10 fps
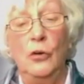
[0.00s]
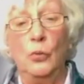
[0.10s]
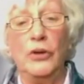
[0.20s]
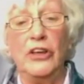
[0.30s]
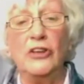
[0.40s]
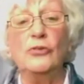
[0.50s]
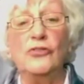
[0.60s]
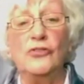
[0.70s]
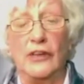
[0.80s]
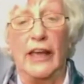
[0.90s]
we
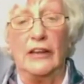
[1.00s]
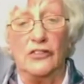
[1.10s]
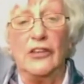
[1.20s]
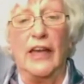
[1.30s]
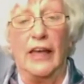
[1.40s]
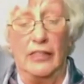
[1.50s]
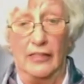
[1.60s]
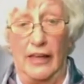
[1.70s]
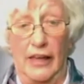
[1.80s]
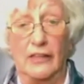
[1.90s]
used to get
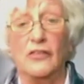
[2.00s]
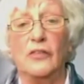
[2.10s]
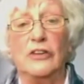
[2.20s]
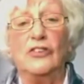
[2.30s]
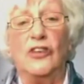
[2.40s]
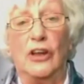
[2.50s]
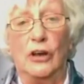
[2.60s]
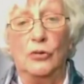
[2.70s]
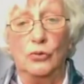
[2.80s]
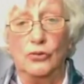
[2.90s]
together, the heads of
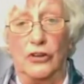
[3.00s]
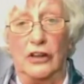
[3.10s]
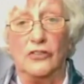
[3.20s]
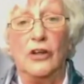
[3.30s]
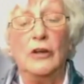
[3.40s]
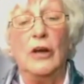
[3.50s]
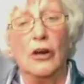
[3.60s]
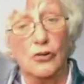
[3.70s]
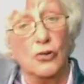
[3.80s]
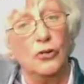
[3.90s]
internal audit
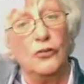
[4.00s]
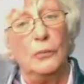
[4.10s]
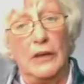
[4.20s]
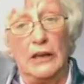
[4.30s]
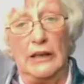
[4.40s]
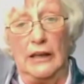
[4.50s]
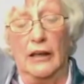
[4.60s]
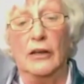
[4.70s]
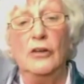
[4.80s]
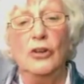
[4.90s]
across
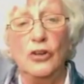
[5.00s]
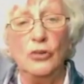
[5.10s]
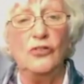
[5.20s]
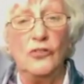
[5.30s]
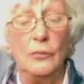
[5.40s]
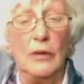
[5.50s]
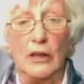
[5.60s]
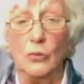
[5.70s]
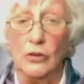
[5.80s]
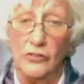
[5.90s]
media used to
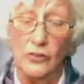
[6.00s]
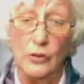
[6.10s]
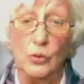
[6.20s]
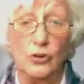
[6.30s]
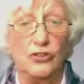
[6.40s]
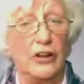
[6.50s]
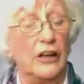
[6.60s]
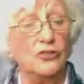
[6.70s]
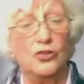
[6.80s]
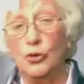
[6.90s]
meet once a quarter
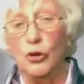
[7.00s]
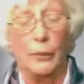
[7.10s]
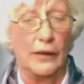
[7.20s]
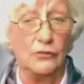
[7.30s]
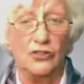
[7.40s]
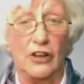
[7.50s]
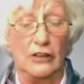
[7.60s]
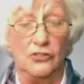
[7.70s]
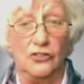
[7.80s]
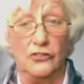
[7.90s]
and talk about
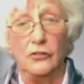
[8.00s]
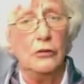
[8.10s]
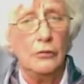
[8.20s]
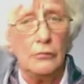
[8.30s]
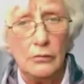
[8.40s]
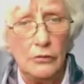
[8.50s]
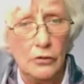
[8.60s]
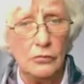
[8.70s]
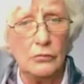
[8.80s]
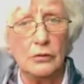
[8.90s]
challenges,
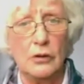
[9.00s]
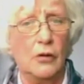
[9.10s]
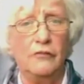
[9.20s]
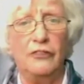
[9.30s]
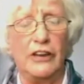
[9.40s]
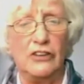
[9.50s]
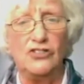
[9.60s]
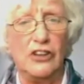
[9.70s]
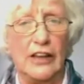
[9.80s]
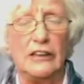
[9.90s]
not
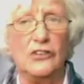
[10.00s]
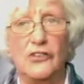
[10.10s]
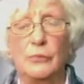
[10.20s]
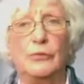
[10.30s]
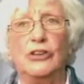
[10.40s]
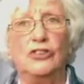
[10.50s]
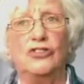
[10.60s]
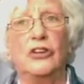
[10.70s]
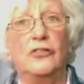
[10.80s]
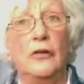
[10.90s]
confidentiality
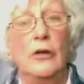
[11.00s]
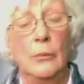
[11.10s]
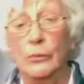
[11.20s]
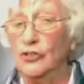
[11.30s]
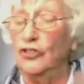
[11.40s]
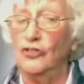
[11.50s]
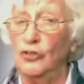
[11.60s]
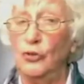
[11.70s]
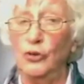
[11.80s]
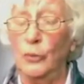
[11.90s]
breaches, but just
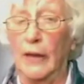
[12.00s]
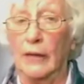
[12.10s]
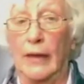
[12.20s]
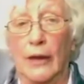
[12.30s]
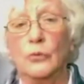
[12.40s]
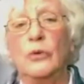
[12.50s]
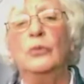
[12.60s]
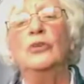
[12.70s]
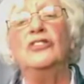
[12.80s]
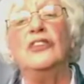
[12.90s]
talk about how we
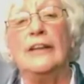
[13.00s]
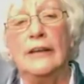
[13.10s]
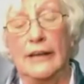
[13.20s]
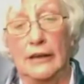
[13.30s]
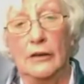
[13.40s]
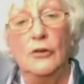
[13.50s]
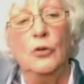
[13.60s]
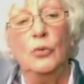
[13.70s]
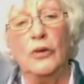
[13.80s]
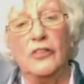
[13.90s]
were dealing
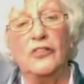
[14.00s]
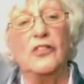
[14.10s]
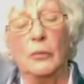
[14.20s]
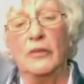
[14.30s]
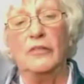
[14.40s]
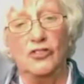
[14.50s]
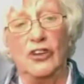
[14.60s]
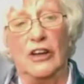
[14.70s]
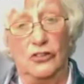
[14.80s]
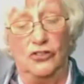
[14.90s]
with some of the
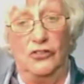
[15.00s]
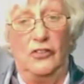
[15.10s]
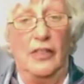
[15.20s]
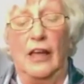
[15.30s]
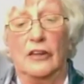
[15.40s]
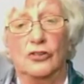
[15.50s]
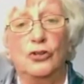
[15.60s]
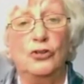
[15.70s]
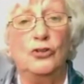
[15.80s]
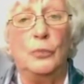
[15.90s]
challenges. And that
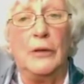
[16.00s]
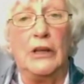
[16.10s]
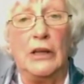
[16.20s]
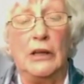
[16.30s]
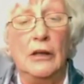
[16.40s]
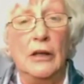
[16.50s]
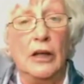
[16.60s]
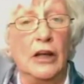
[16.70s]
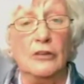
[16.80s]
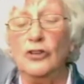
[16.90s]
could be
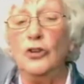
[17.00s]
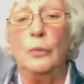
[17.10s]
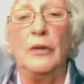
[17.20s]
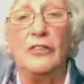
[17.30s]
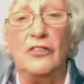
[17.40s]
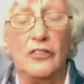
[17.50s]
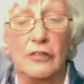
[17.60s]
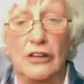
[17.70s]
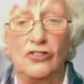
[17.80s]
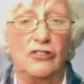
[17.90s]
new pieces of
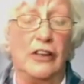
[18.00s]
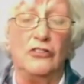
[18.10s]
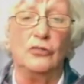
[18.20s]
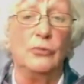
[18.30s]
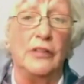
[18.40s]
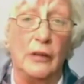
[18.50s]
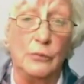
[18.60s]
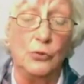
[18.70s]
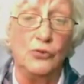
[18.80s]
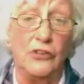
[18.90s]
legislation when they
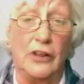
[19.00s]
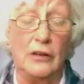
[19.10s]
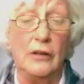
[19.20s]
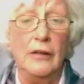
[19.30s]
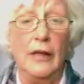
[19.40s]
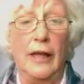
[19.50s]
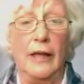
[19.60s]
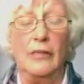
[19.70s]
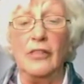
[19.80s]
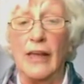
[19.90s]
brought in
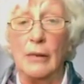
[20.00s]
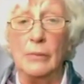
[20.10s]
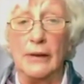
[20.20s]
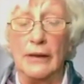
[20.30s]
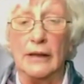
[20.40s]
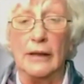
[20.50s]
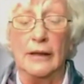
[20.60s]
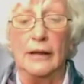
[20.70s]
the gambling